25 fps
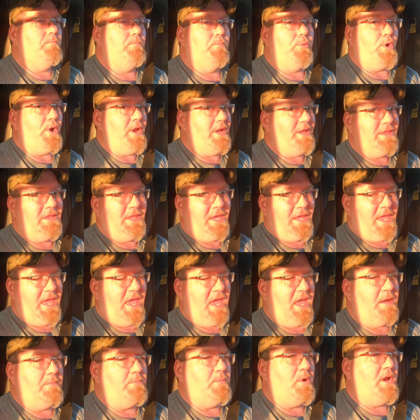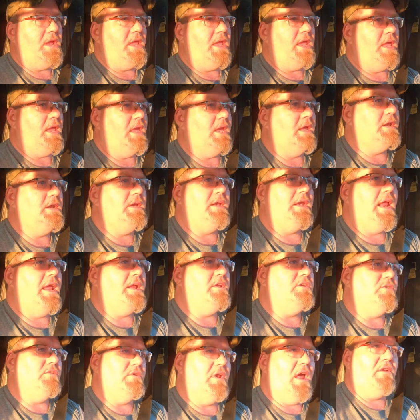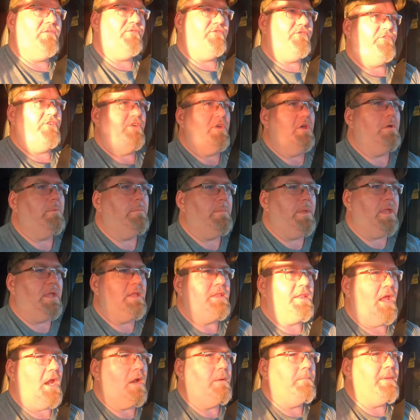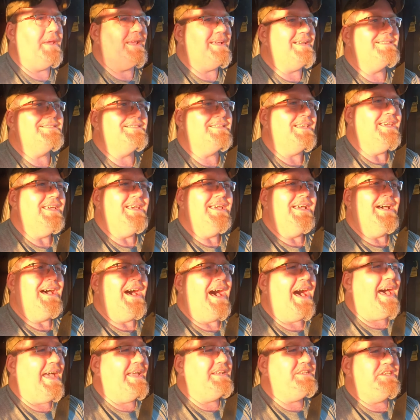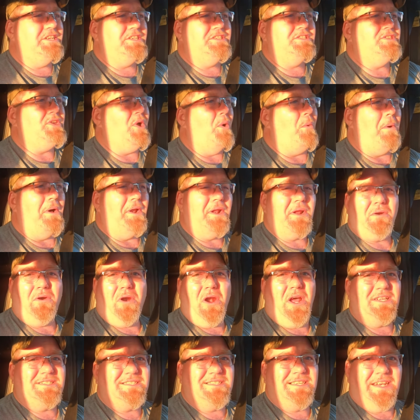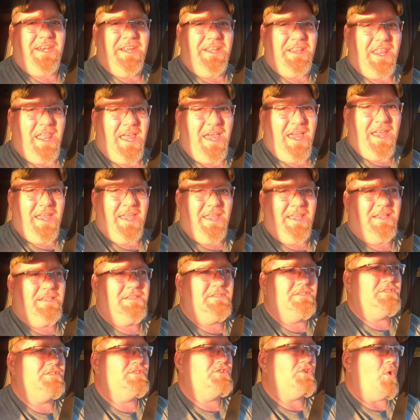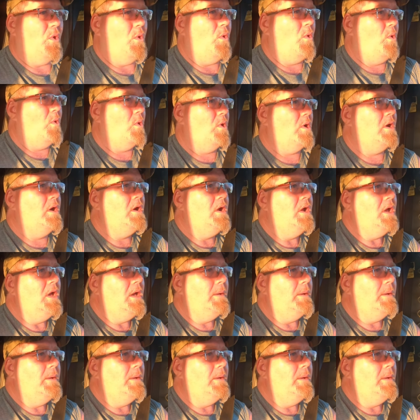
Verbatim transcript: bring the camera in and I do not film in there because I just don't want to cross any lines or